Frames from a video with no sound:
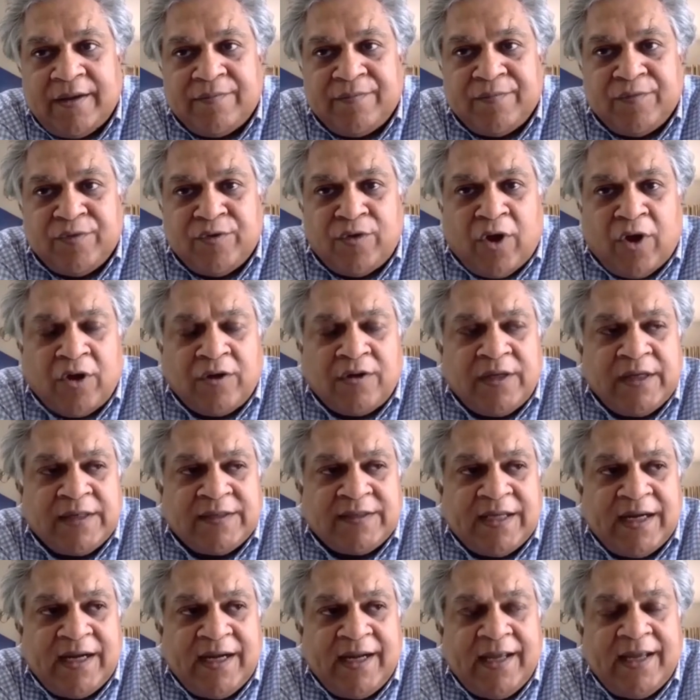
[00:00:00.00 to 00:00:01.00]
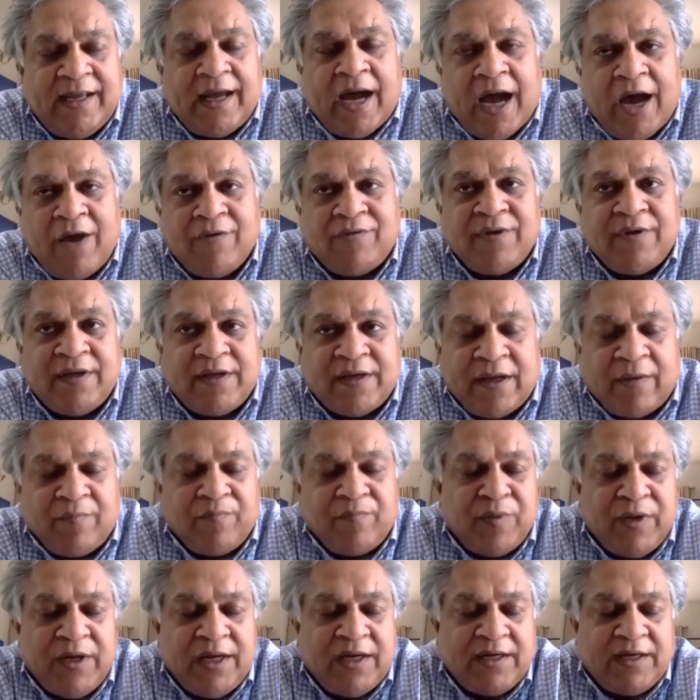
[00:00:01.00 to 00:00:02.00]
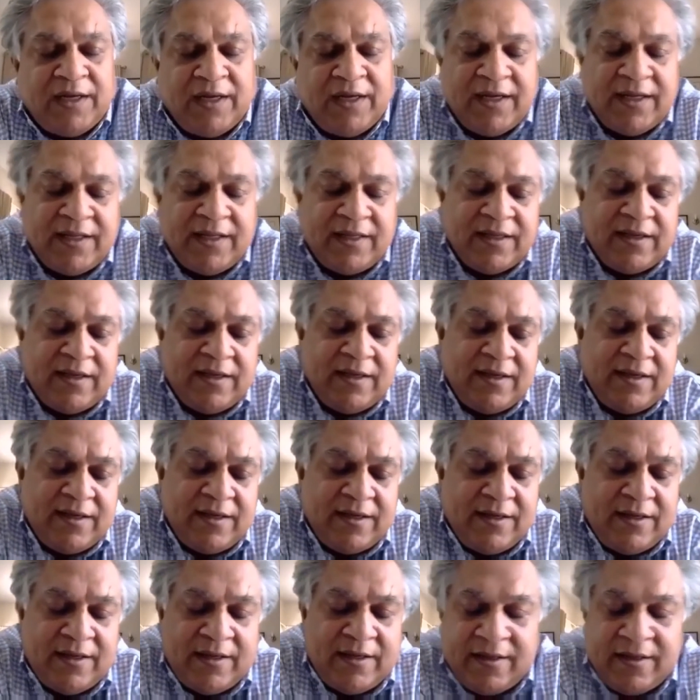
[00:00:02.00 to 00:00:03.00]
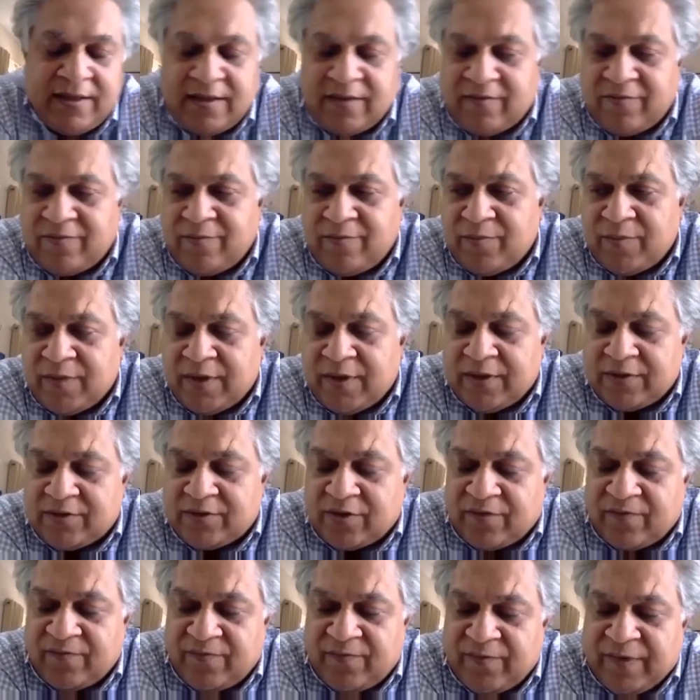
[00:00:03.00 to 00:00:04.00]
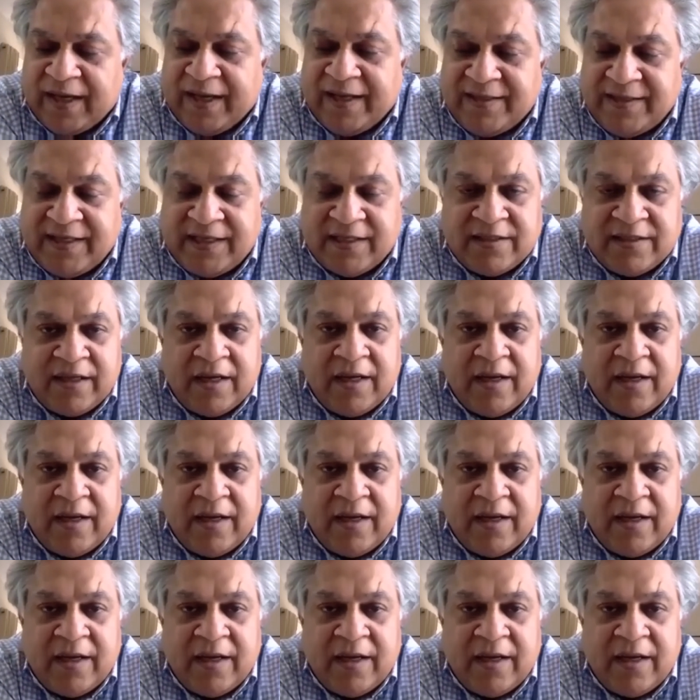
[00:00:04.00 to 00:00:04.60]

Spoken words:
not necessarily out completely in the sort of villages,